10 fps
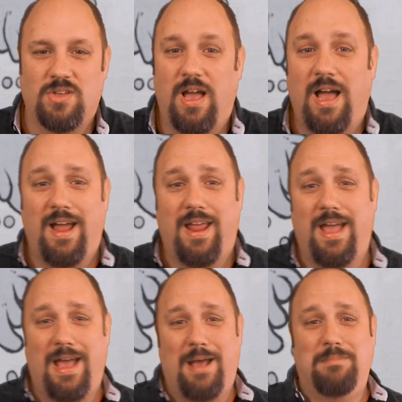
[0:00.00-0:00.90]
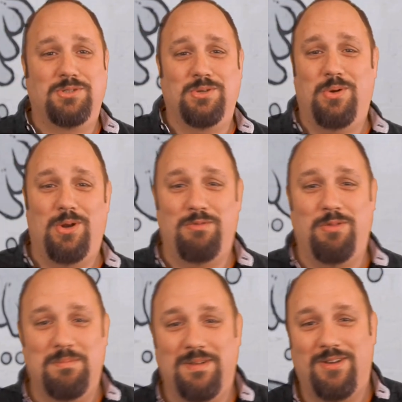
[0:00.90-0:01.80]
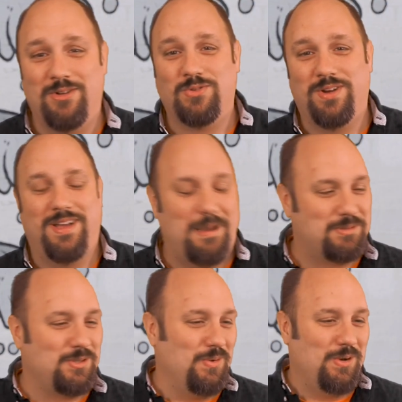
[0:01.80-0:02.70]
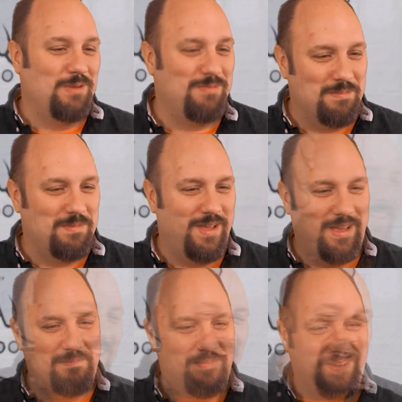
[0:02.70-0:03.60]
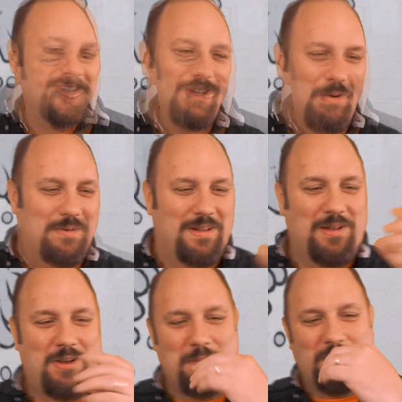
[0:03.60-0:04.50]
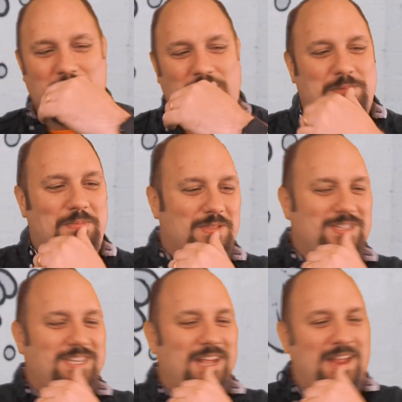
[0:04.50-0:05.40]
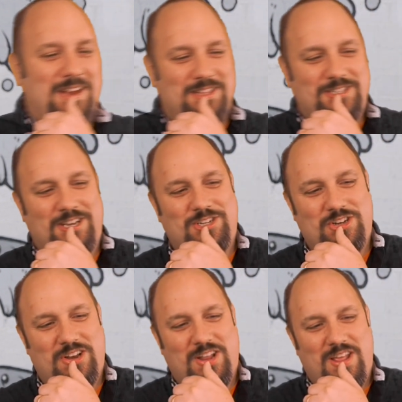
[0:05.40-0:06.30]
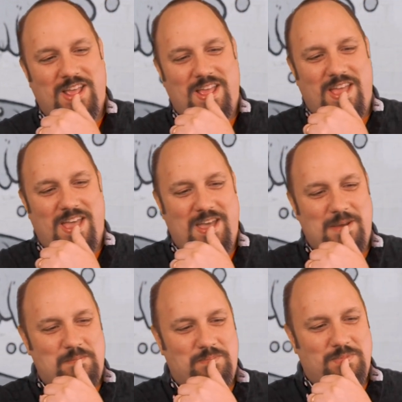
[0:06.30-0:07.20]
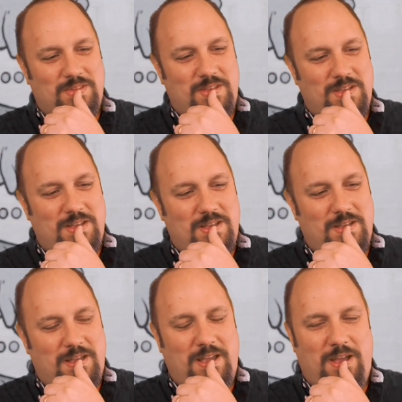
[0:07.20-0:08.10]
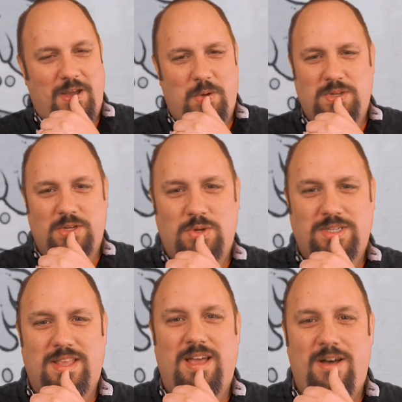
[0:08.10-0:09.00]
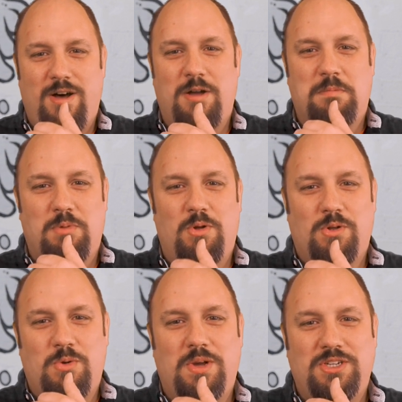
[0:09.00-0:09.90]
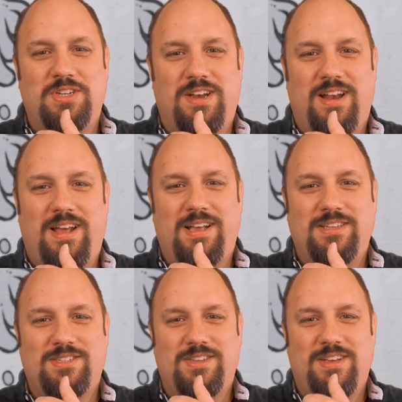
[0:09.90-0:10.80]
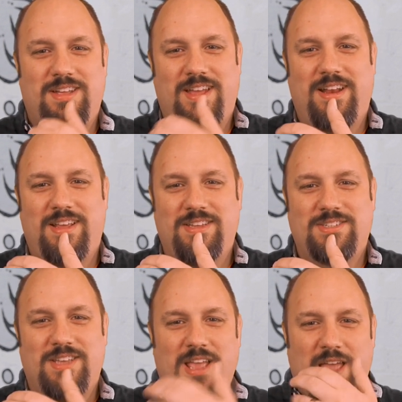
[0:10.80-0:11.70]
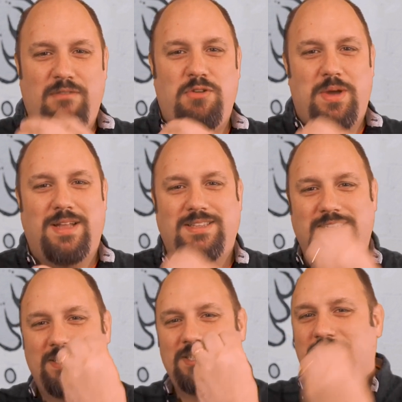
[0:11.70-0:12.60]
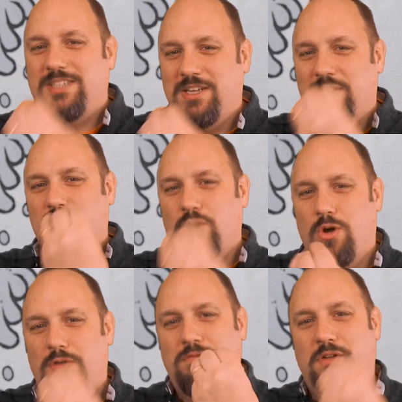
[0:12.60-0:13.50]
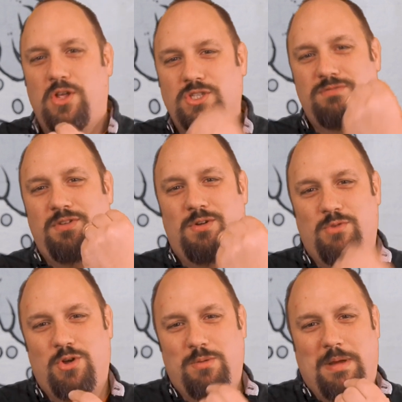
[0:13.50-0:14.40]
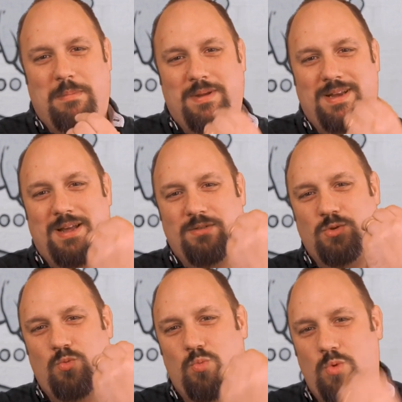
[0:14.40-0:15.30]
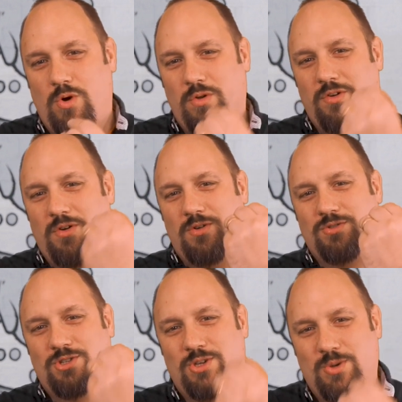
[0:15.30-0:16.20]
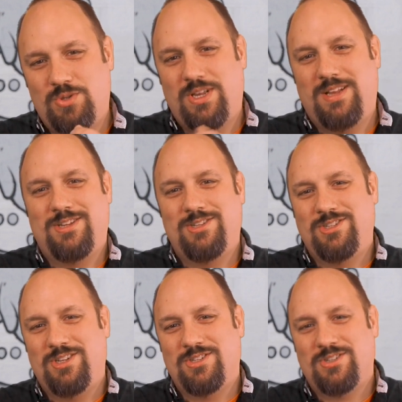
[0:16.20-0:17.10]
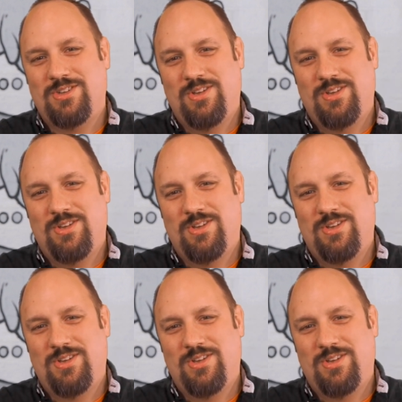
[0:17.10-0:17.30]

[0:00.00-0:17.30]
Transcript: I absolutely love them, Andre. Absolutely love them. Um, so coming towards the tail end of the session, um, I would to ask the hardball question last, and that is, if you had to distill your philosophy on road mapping down to one or two sentences,